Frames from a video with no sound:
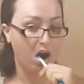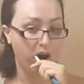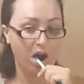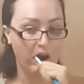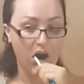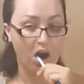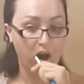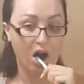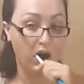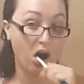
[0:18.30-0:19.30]
I can't believe
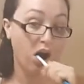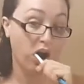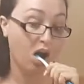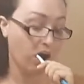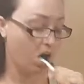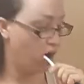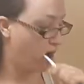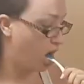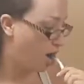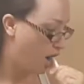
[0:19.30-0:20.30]
how long ago that
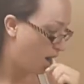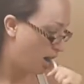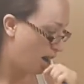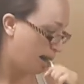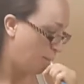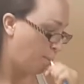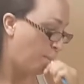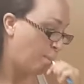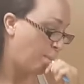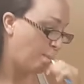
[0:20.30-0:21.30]
was.
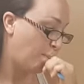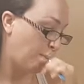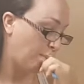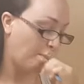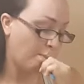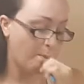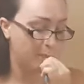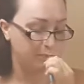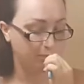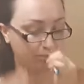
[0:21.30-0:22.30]
So yes, I've been
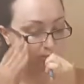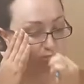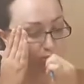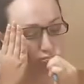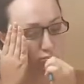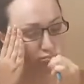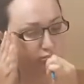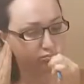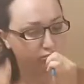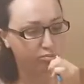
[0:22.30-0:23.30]
working from home since
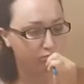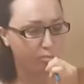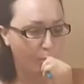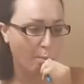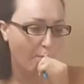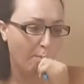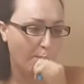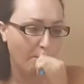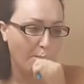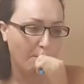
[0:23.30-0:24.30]
early March, but
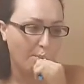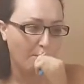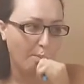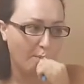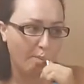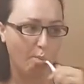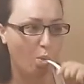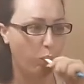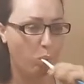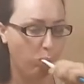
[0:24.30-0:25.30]
today I have a meeting
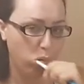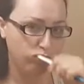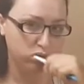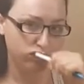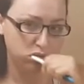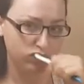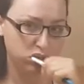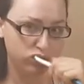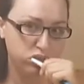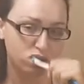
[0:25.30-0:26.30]
in the office.
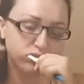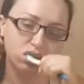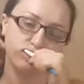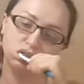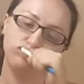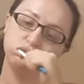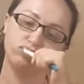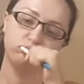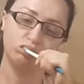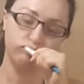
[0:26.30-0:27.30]
We are taking
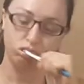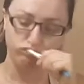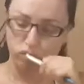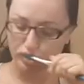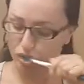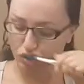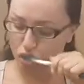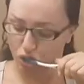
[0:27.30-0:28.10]
all precautions.